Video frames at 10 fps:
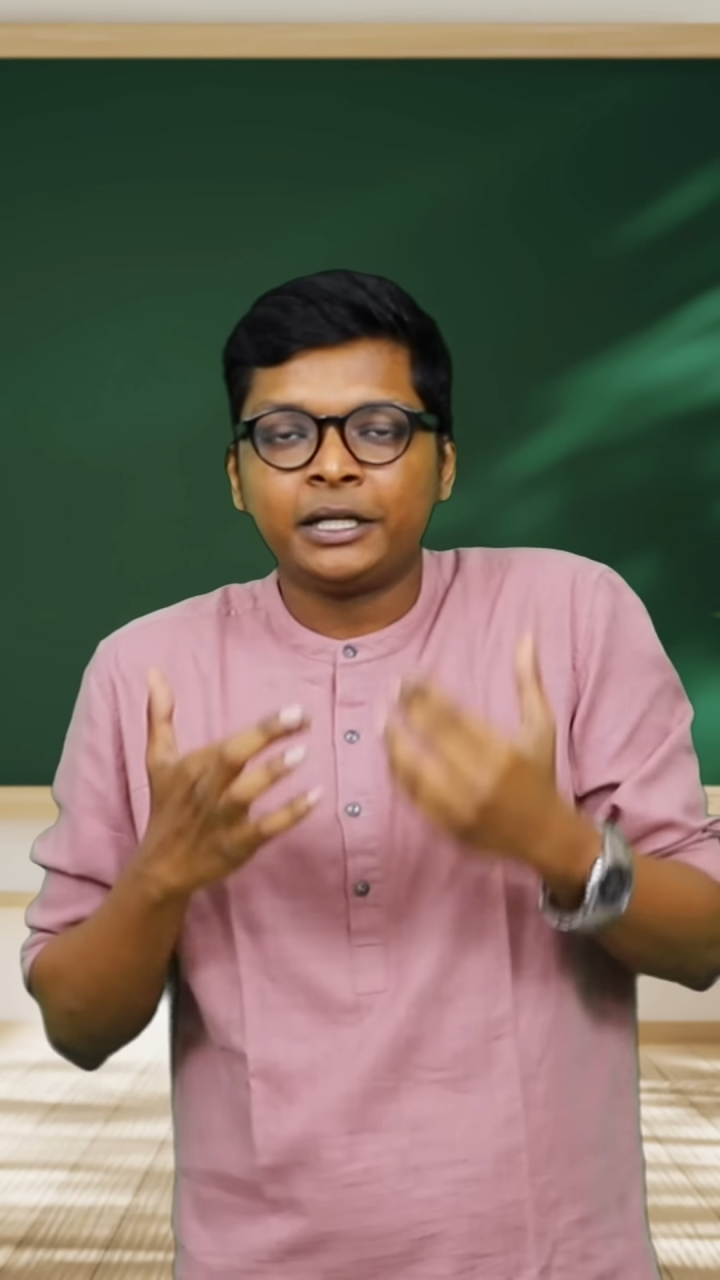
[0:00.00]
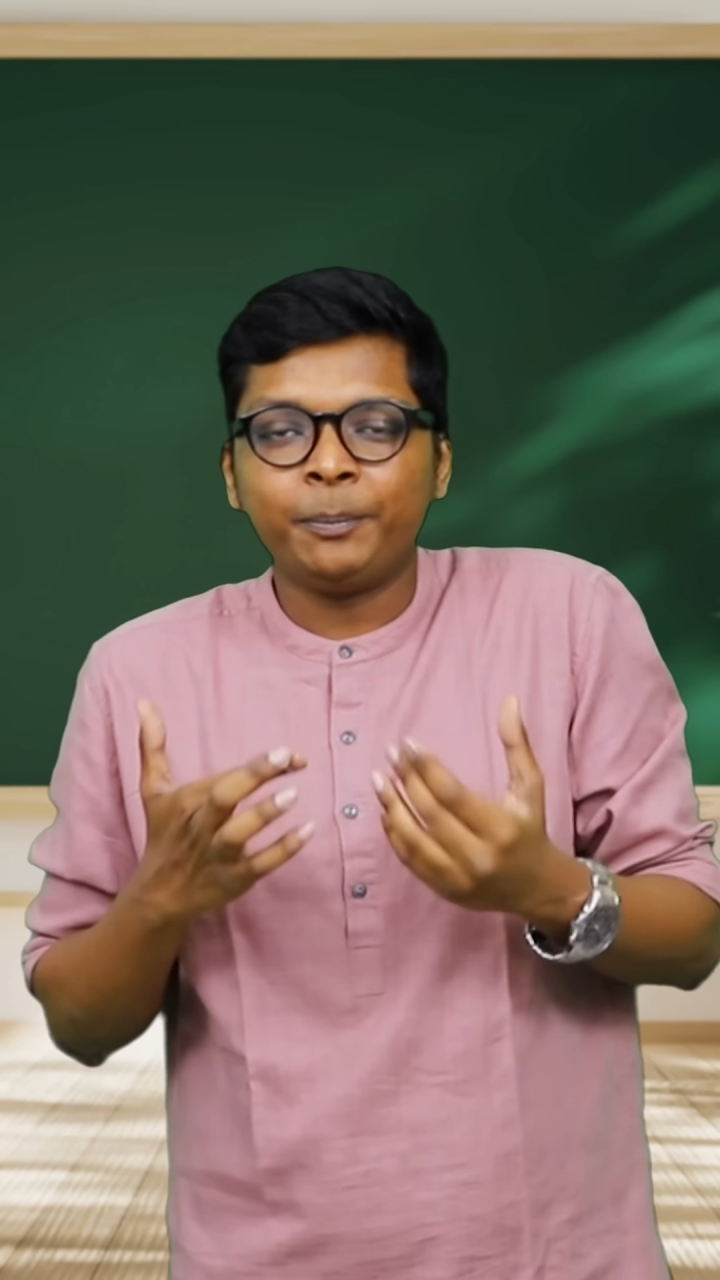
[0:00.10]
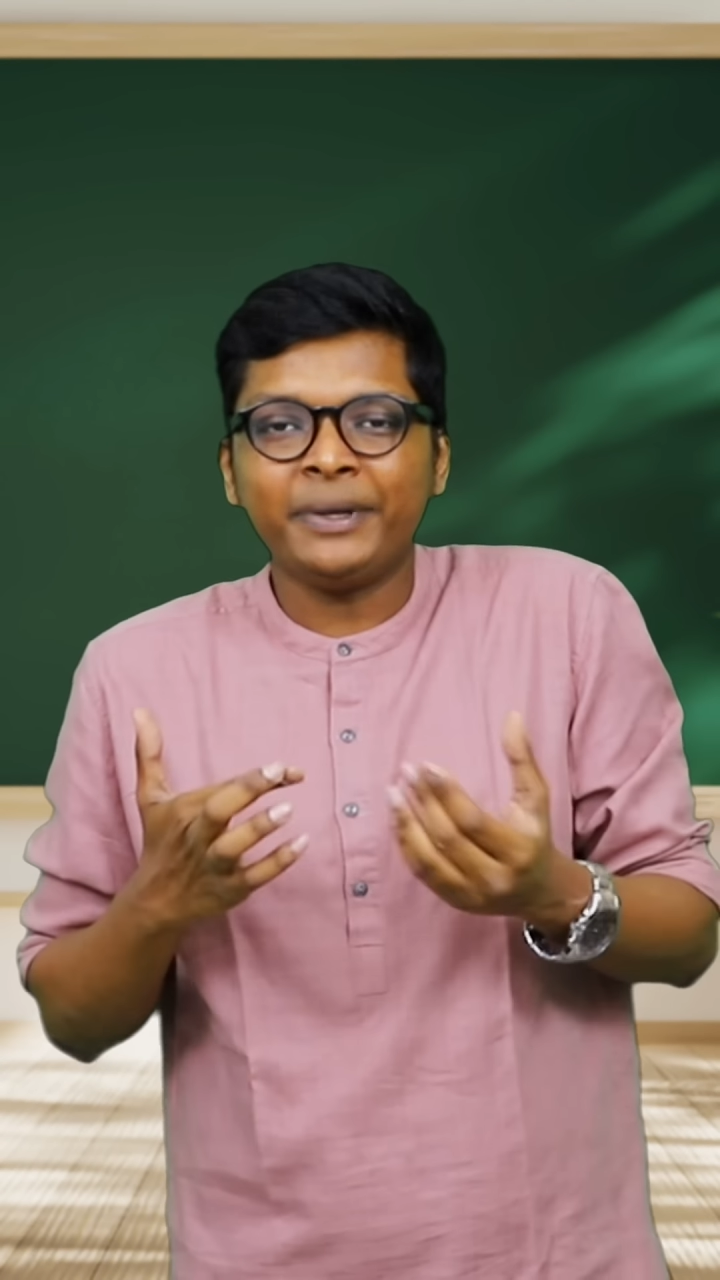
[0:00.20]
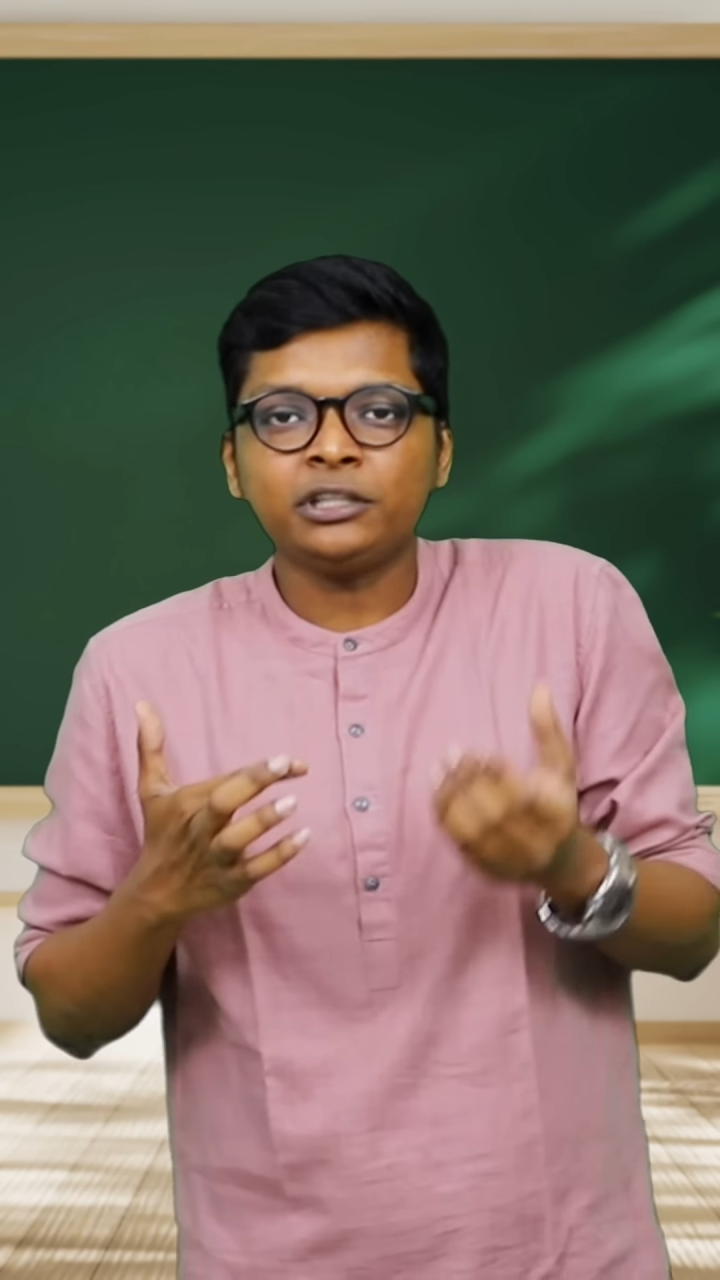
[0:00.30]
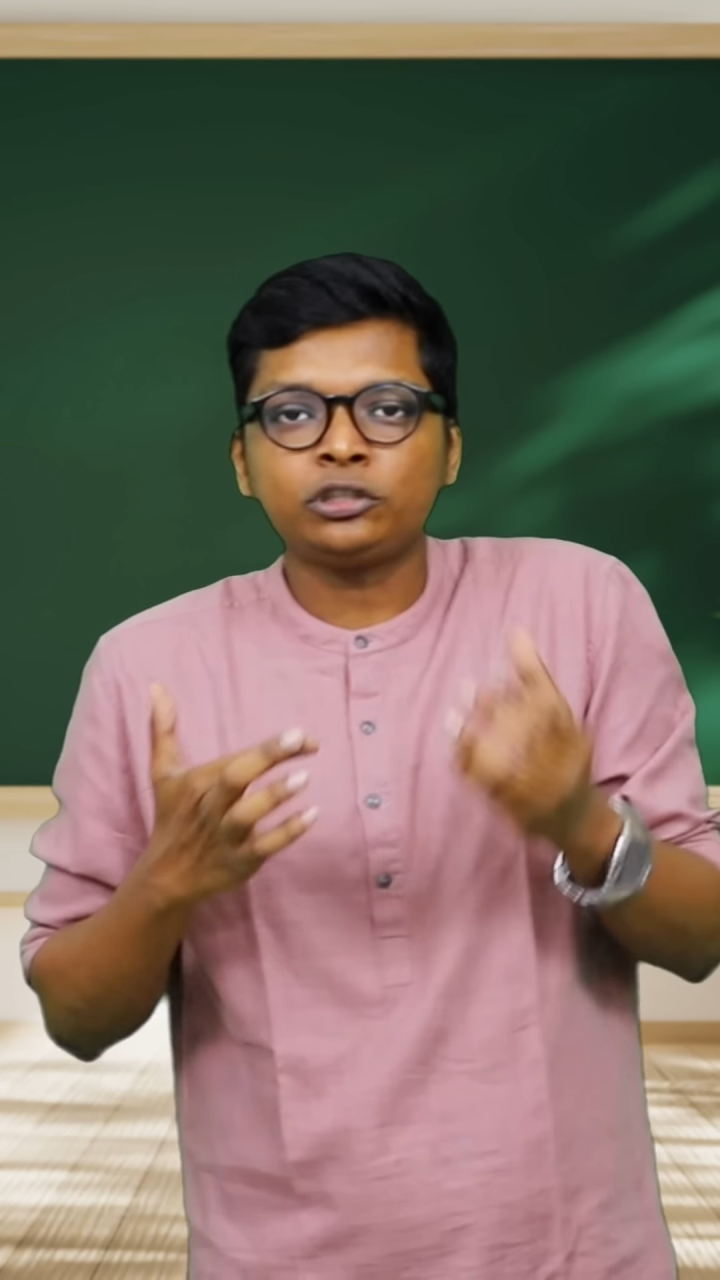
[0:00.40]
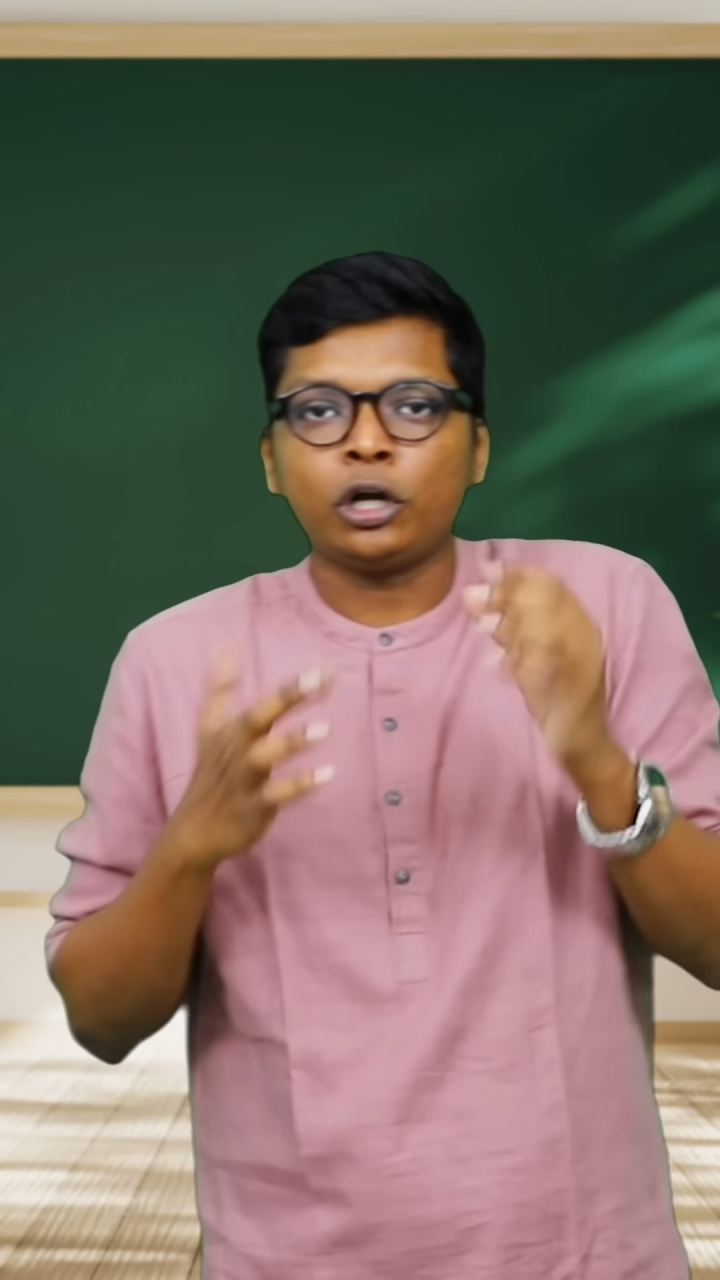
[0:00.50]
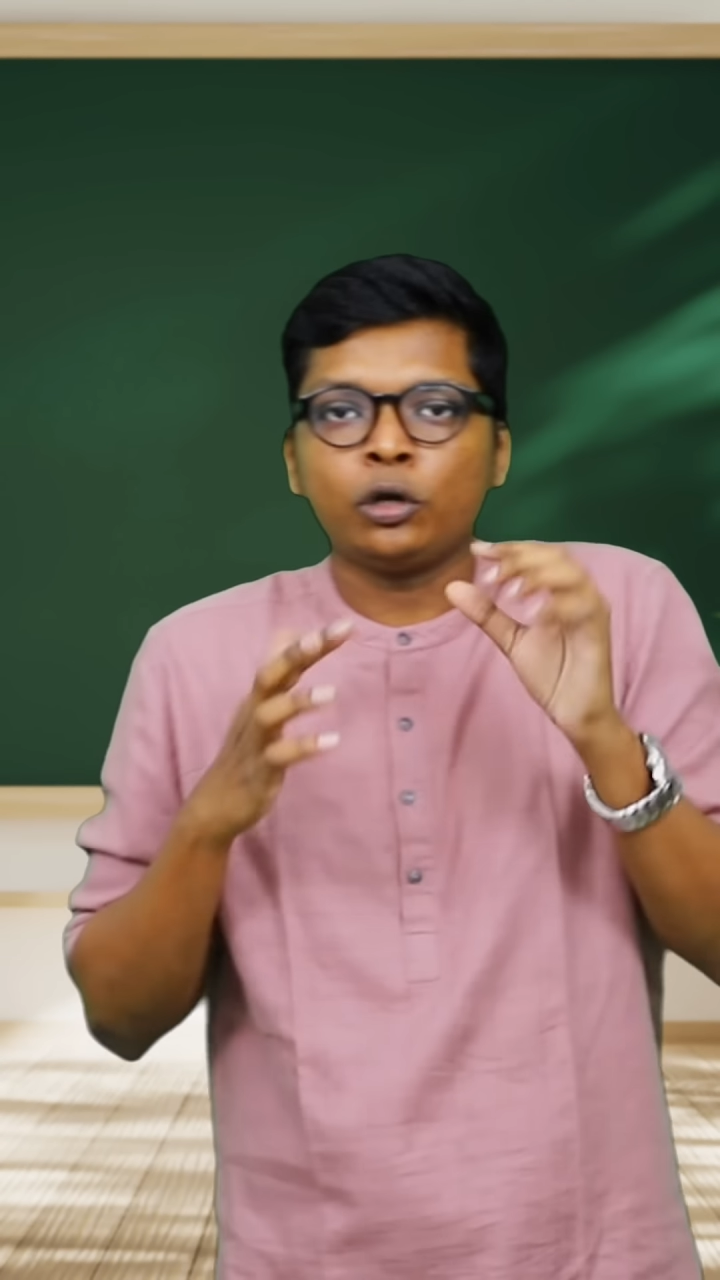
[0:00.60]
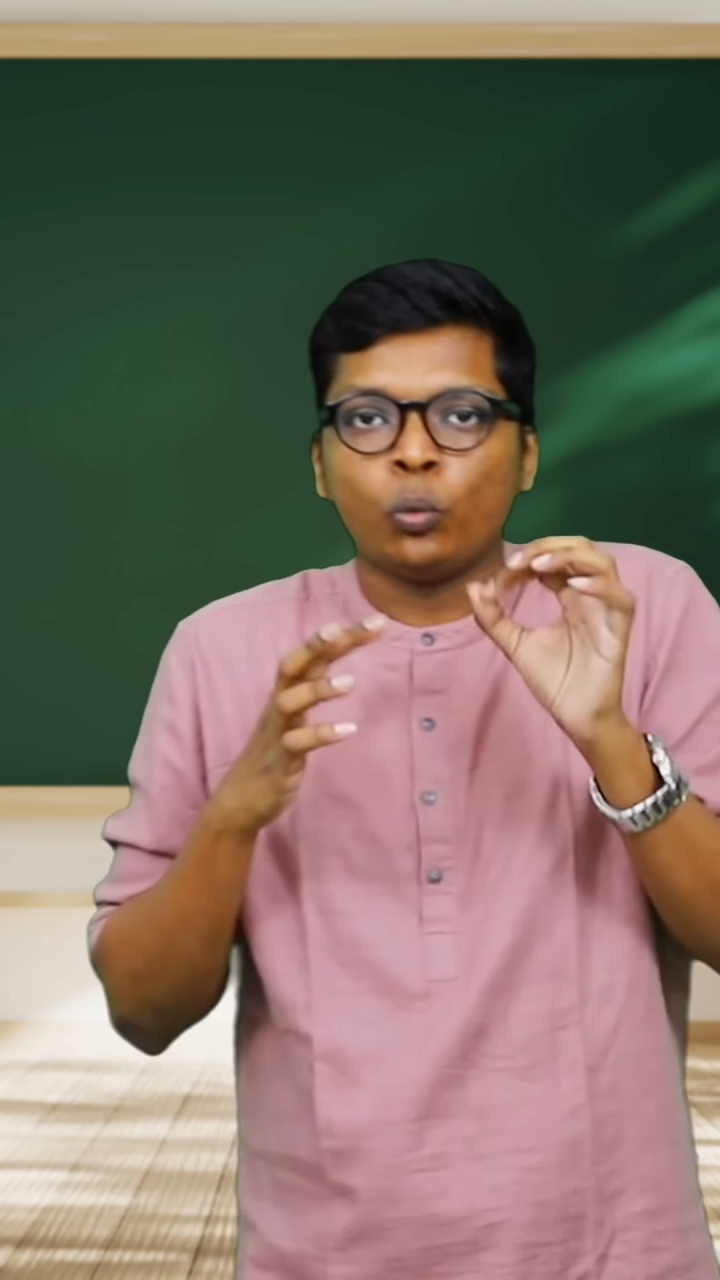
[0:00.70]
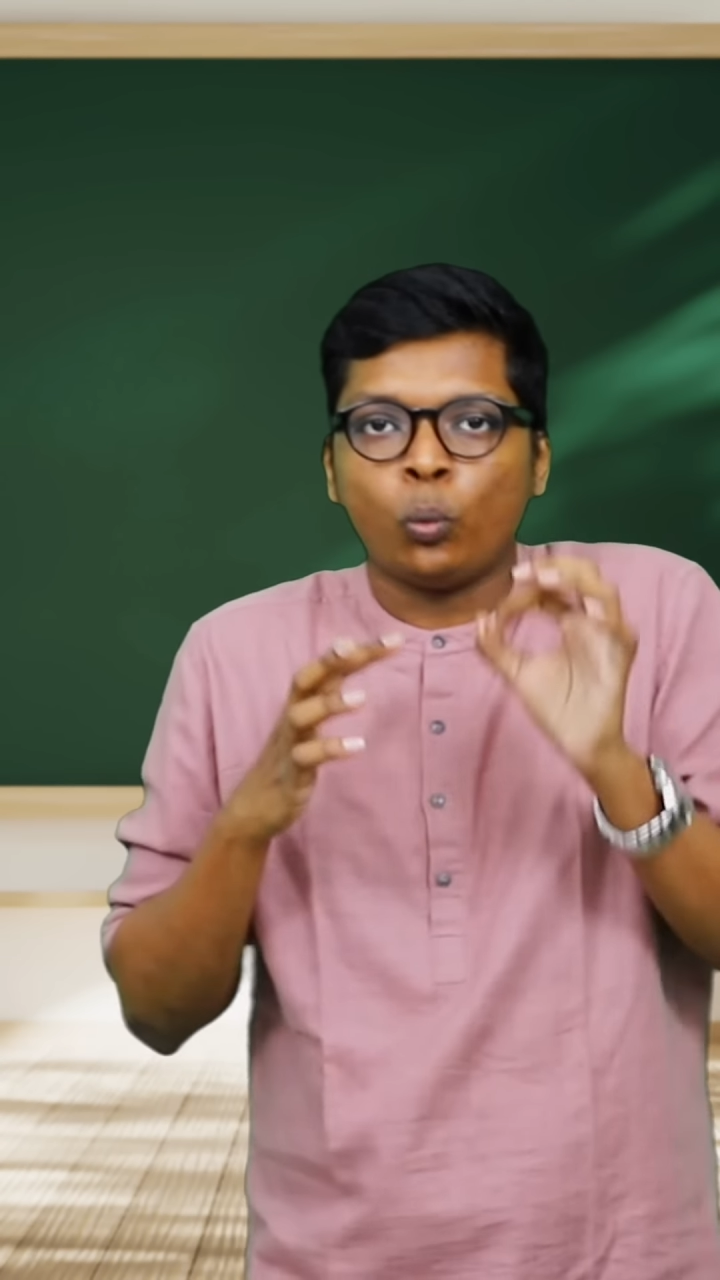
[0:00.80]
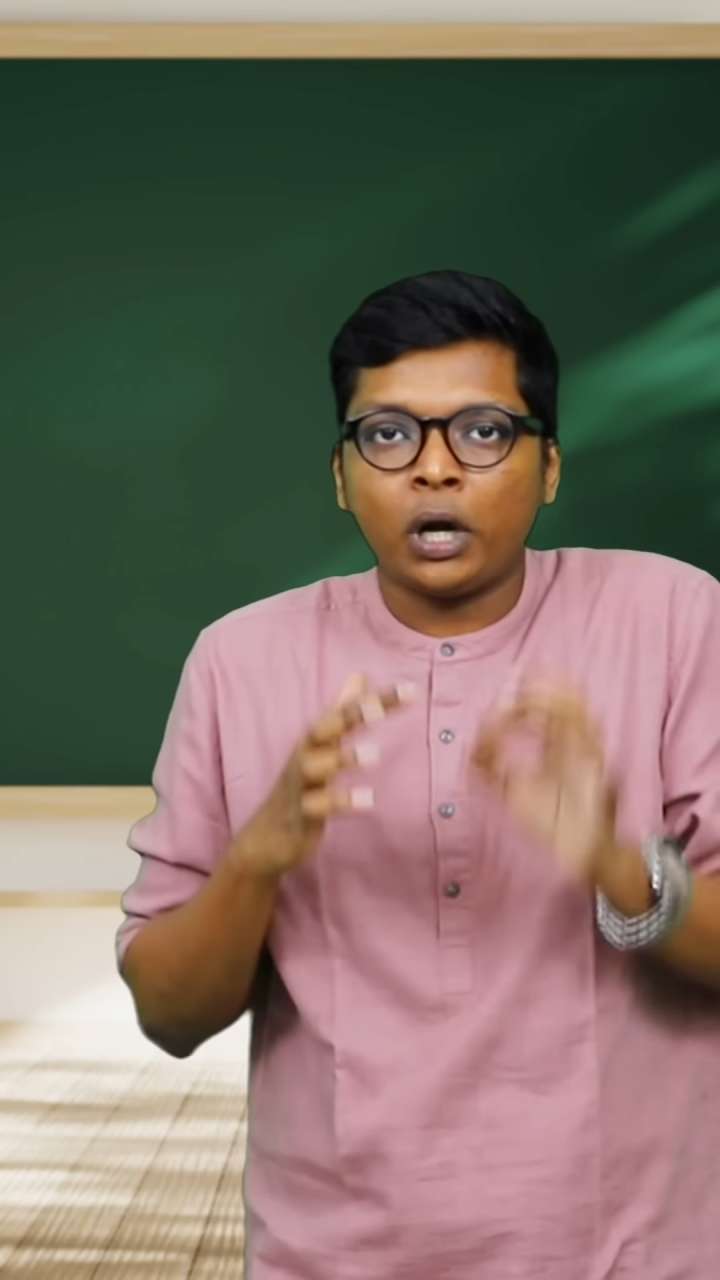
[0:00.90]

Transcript: depends on